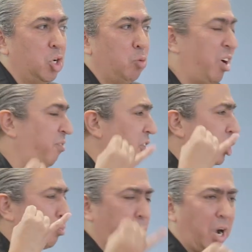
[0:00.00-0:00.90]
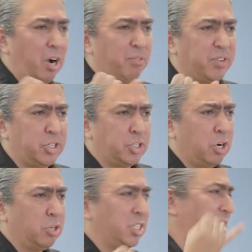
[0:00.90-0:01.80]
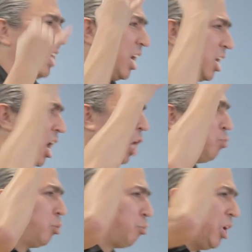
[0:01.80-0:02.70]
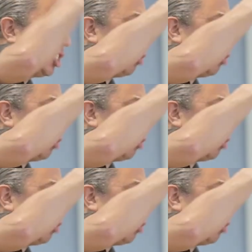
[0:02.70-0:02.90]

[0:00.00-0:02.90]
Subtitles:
My first prayer for the church is that God will raise